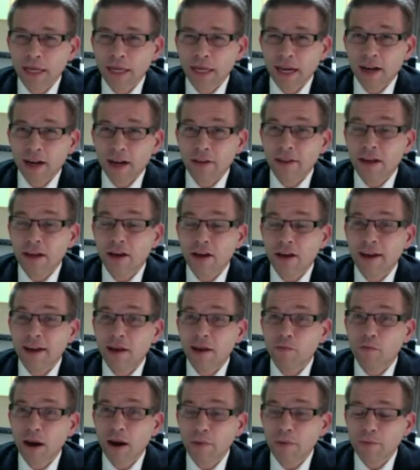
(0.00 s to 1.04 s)
And I think I've
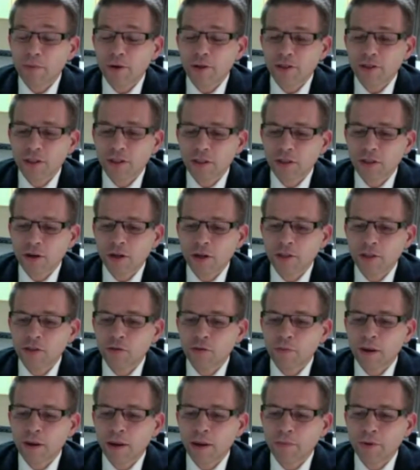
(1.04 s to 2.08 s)
had one person who's gone onto a
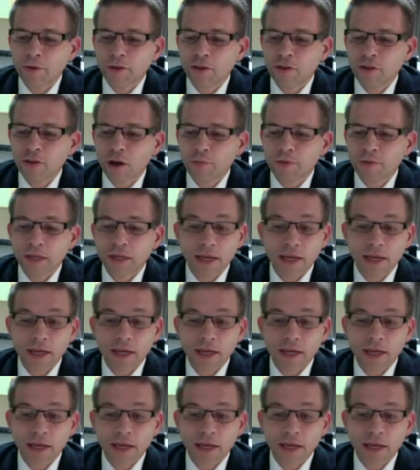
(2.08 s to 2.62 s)
pump who stopped,